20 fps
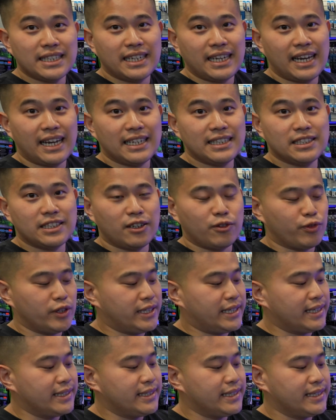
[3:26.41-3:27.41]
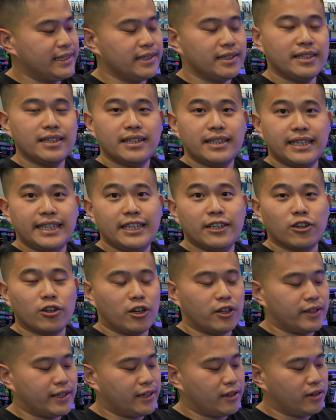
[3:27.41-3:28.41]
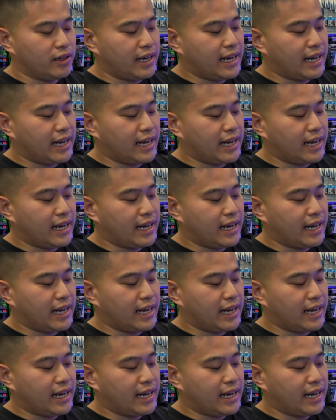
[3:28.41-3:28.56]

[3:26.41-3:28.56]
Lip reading: has a redundant heater on there.